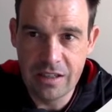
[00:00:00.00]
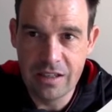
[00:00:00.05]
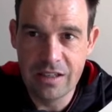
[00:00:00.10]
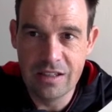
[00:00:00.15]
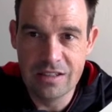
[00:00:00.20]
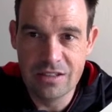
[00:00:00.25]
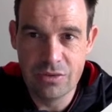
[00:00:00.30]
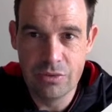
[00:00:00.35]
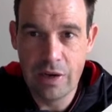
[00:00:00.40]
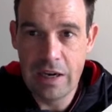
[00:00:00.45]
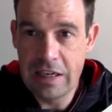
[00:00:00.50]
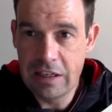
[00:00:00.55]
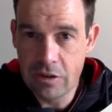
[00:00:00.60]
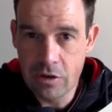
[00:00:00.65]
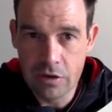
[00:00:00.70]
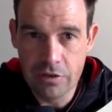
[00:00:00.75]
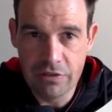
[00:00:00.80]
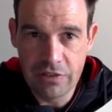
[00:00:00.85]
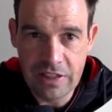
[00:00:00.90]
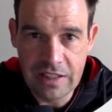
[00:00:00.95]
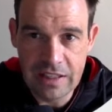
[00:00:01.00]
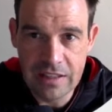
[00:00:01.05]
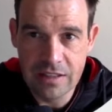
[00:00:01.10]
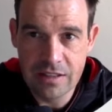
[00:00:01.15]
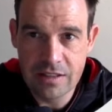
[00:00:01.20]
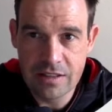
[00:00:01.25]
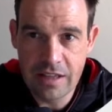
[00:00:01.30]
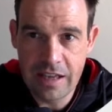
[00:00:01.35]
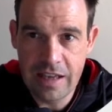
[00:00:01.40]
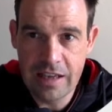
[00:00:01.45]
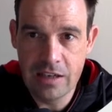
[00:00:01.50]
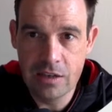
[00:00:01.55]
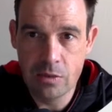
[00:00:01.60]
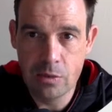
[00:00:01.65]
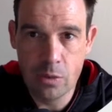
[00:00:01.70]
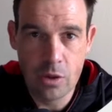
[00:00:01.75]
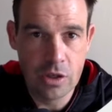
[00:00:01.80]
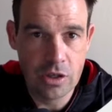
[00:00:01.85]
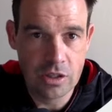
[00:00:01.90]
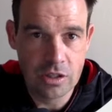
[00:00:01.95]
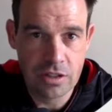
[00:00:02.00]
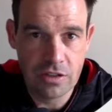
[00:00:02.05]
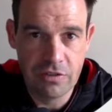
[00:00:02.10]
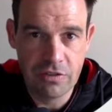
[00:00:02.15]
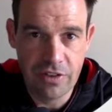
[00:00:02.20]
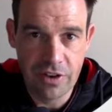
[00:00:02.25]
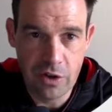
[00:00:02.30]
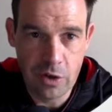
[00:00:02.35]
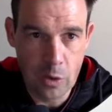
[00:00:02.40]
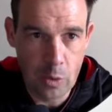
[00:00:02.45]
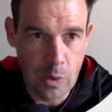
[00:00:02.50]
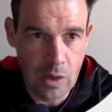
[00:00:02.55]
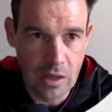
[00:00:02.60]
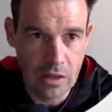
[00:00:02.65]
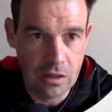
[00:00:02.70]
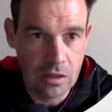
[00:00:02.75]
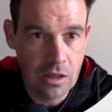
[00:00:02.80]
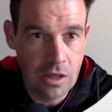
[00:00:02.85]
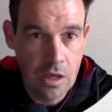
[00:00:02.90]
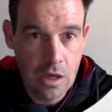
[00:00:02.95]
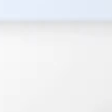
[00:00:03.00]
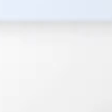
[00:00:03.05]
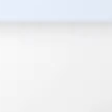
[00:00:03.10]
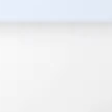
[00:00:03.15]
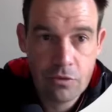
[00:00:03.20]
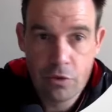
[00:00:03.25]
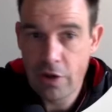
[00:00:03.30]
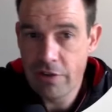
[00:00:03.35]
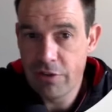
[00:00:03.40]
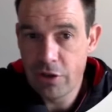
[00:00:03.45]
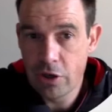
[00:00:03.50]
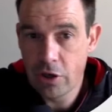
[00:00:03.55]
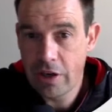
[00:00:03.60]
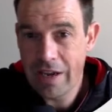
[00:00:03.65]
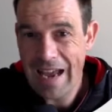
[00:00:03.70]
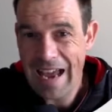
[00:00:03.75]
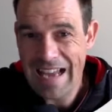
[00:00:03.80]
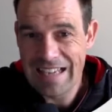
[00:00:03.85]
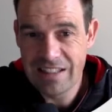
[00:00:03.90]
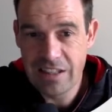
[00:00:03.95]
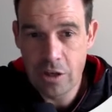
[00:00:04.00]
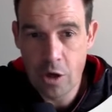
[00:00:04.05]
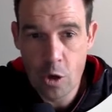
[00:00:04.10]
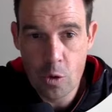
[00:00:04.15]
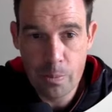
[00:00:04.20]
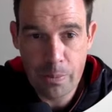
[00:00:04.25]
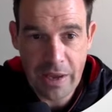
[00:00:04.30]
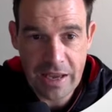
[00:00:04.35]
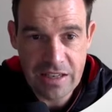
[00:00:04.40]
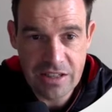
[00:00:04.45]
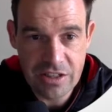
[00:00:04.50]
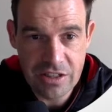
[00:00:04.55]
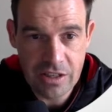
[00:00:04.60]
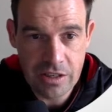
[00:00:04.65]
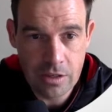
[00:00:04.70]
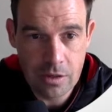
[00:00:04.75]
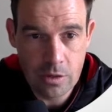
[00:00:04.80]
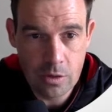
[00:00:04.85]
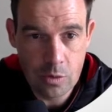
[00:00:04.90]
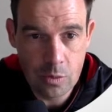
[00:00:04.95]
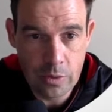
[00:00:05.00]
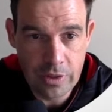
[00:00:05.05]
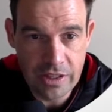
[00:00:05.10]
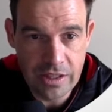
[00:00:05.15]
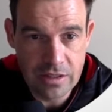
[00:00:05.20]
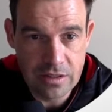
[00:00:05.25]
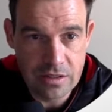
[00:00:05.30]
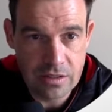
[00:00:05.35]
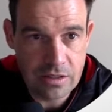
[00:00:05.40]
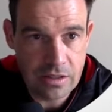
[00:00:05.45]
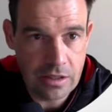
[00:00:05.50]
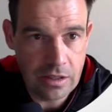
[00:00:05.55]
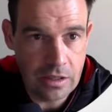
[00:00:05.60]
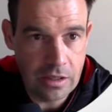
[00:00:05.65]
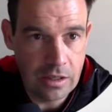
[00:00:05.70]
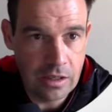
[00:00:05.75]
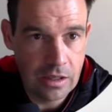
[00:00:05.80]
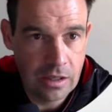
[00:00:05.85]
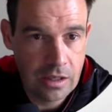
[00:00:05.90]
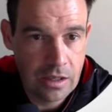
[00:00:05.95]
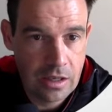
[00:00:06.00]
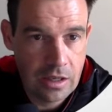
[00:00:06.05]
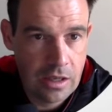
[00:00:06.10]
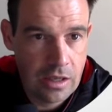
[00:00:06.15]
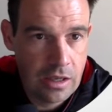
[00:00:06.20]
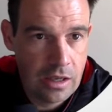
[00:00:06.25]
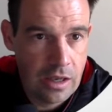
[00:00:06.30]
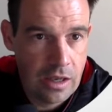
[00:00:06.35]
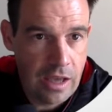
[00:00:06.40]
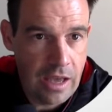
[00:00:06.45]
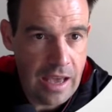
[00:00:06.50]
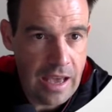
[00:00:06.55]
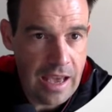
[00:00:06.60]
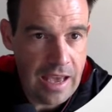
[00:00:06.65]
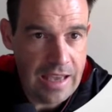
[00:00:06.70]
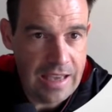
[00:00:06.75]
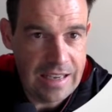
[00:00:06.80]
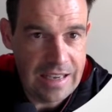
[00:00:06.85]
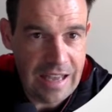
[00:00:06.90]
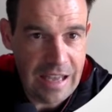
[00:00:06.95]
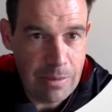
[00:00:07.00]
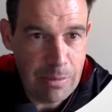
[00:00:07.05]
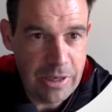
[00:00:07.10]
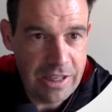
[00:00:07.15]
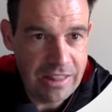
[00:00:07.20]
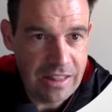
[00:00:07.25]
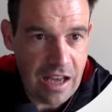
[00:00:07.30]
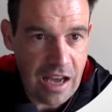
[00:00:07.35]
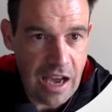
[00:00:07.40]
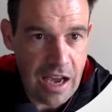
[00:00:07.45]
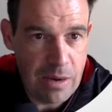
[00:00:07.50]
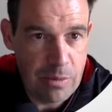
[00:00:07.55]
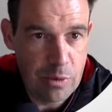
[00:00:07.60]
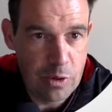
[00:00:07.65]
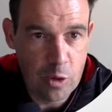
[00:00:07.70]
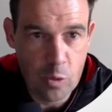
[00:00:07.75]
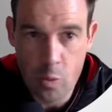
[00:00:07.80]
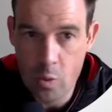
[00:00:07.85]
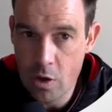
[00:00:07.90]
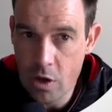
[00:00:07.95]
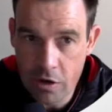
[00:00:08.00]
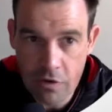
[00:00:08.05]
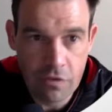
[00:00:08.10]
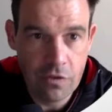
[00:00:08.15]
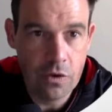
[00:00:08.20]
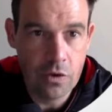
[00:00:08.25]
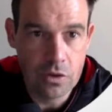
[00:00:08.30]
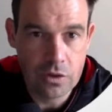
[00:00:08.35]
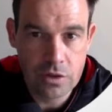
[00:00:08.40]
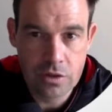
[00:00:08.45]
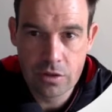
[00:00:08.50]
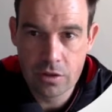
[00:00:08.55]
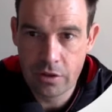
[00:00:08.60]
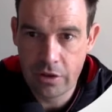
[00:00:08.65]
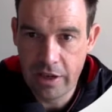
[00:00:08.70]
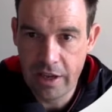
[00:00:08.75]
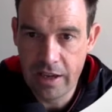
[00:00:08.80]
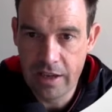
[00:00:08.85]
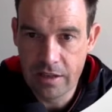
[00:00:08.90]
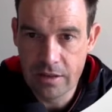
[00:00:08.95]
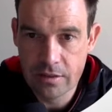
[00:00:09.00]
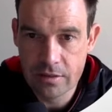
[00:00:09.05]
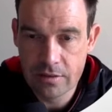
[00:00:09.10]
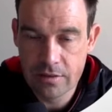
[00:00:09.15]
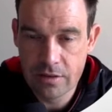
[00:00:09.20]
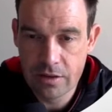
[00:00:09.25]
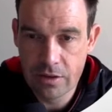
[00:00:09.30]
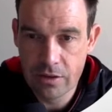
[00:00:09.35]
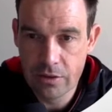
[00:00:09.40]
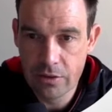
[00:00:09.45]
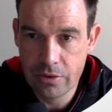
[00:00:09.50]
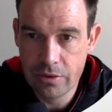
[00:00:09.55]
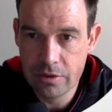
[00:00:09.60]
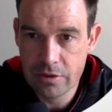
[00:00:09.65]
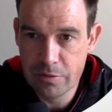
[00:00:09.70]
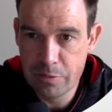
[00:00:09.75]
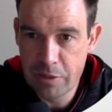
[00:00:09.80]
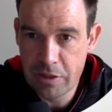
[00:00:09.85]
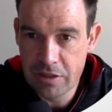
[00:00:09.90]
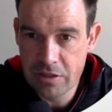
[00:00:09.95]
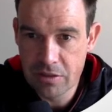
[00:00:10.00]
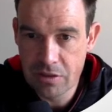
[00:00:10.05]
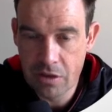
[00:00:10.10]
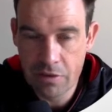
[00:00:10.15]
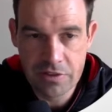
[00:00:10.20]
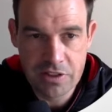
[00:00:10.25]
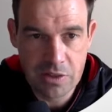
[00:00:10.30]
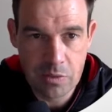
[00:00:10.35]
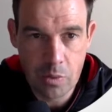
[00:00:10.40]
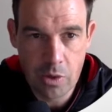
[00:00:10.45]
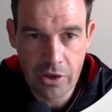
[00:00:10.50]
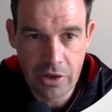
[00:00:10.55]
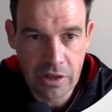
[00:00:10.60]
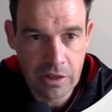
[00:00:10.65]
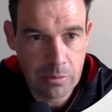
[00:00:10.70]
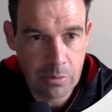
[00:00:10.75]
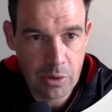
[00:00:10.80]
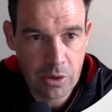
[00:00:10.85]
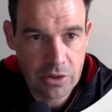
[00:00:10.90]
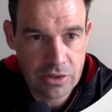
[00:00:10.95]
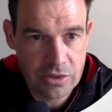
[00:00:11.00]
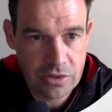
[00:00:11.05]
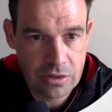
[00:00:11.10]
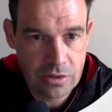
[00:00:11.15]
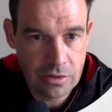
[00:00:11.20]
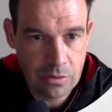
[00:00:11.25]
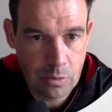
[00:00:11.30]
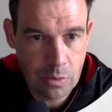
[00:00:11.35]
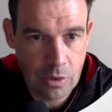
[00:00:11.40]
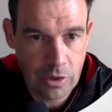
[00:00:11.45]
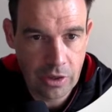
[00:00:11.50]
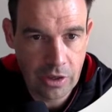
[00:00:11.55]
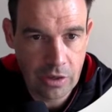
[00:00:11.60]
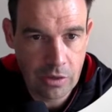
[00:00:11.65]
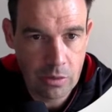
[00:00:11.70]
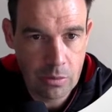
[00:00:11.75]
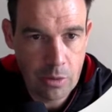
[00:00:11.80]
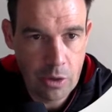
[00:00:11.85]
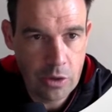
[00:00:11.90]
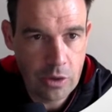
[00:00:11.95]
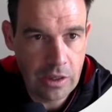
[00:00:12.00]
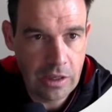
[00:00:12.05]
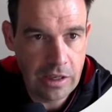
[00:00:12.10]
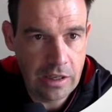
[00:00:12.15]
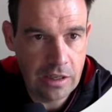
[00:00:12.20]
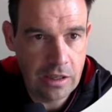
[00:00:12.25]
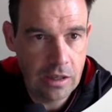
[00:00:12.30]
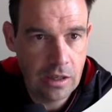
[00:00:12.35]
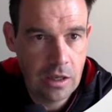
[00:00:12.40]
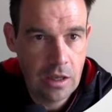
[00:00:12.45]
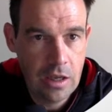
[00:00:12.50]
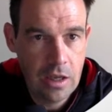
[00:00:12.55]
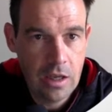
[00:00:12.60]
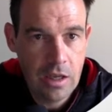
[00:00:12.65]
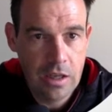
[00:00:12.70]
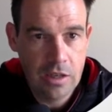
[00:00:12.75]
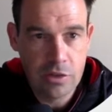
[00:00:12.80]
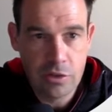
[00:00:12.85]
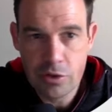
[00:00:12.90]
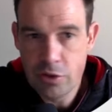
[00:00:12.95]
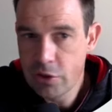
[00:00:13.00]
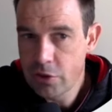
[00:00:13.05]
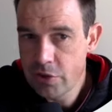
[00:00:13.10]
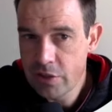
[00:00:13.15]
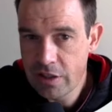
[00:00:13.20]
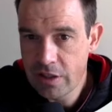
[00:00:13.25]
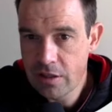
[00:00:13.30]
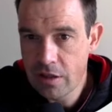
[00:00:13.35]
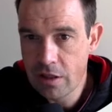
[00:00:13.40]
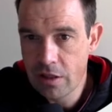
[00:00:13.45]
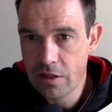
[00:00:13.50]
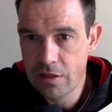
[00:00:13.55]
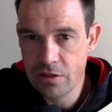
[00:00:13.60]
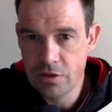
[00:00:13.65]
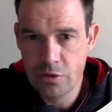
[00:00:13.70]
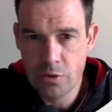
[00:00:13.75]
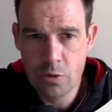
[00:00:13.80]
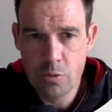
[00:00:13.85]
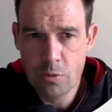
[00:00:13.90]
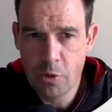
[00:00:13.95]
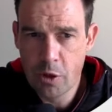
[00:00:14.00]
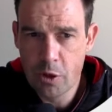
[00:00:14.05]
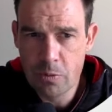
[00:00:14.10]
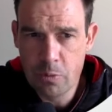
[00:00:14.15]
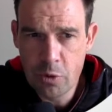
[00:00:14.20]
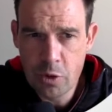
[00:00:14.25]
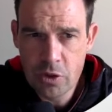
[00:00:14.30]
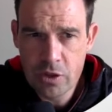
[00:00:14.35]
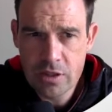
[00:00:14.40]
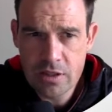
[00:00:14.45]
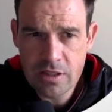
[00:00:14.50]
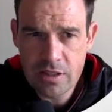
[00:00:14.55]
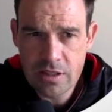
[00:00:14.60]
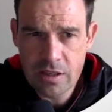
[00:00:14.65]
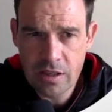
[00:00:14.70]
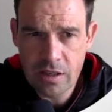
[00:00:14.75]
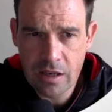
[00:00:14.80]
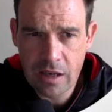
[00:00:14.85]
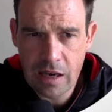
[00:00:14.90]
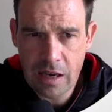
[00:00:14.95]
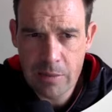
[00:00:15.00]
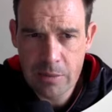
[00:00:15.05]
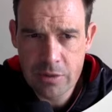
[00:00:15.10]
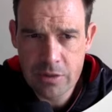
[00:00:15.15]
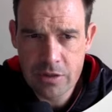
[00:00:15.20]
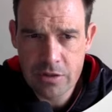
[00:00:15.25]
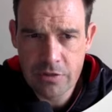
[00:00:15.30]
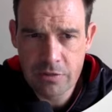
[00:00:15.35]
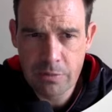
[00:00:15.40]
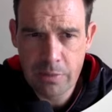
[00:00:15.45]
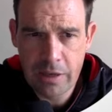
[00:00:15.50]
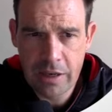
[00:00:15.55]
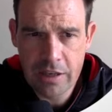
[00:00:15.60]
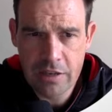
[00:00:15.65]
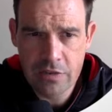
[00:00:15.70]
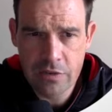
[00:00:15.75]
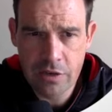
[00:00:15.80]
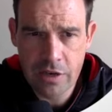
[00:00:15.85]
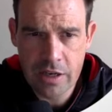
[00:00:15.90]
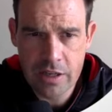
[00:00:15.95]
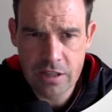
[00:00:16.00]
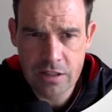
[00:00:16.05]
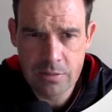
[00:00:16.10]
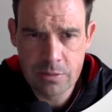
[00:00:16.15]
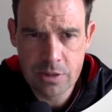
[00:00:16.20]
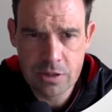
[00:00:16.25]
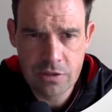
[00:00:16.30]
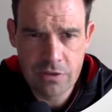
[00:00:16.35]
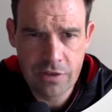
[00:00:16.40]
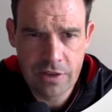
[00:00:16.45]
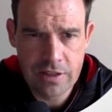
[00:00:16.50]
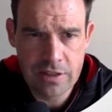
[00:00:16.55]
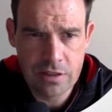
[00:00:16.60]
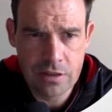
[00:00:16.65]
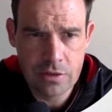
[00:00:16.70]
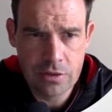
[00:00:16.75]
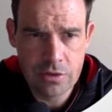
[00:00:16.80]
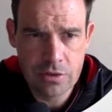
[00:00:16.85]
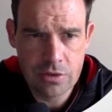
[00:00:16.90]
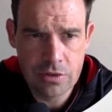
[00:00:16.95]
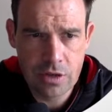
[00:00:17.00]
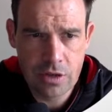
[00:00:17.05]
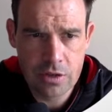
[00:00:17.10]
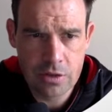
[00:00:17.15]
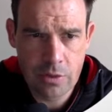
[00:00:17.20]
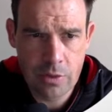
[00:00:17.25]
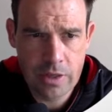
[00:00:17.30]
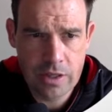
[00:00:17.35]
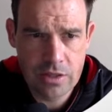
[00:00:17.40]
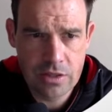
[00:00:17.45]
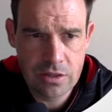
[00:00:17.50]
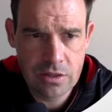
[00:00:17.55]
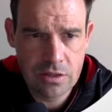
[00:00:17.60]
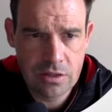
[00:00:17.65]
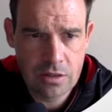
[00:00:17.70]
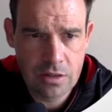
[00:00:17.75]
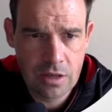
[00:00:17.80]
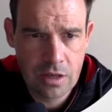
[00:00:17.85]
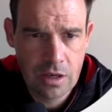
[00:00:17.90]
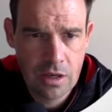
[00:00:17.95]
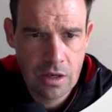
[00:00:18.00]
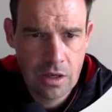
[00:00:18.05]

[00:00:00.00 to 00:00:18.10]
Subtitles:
It is really convenient and it works very well. If we have a look at the homepage here, we can see enabling the hybrid workforce. Okay, so this means obviously working in person, working remotely, introducing the Zoom community, a collaborative place for customers to find solutions, ask questions.